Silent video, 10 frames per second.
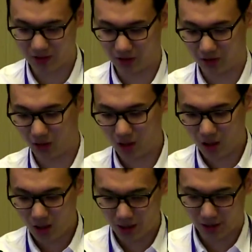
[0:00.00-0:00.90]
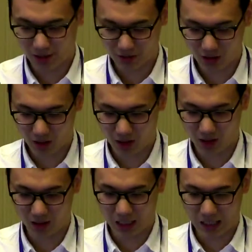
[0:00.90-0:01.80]
Jing. And
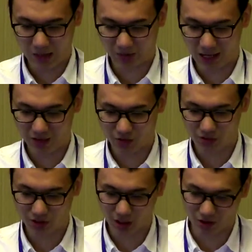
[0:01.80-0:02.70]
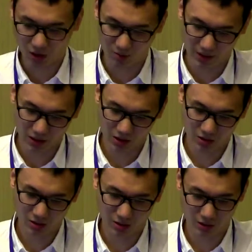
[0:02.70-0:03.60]
I'm glad to share the topic
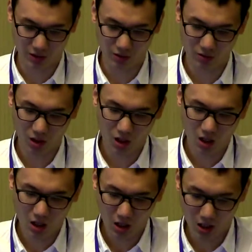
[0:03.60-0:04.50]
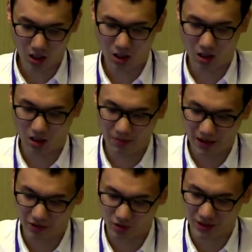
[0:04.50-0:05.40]
to you, the
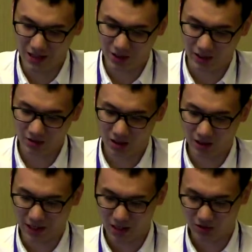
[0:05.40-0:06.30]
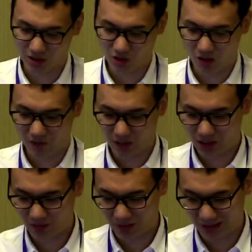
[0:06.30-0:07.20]
pathogenetic analysis of
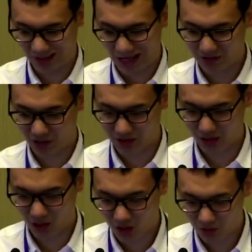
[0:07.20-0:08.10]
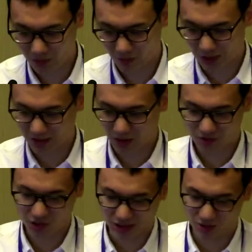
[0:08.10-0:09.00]
HPA axis regulated
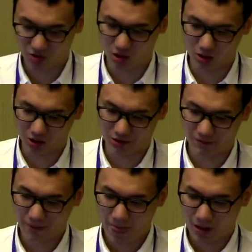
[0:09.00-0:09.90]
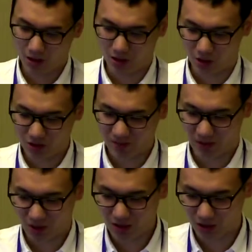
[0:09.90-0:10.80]
skin disorders, a new
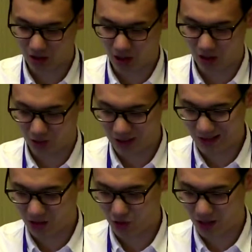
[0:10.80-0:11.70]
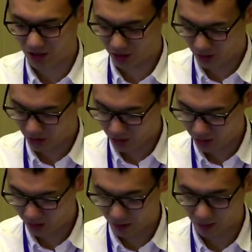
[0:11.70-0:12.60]
inspiration on related drug
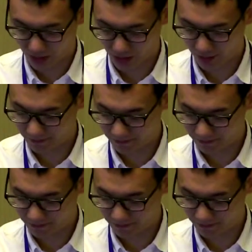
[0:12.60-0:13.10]
development.